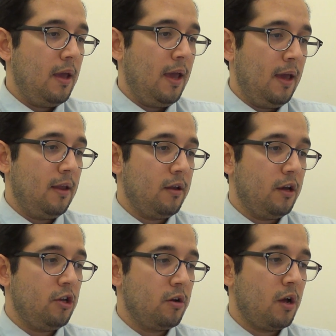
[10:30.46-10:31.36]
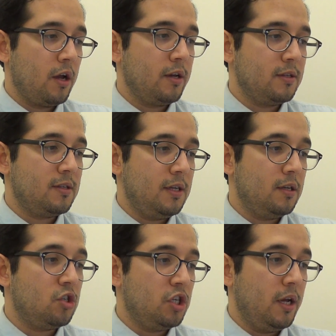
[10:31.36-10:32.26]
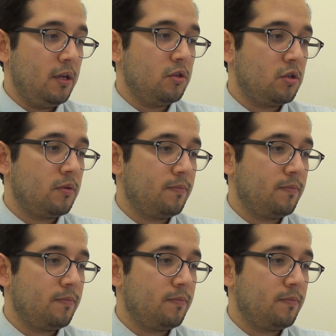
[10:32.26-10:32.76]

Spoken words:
and you're not going to see it change.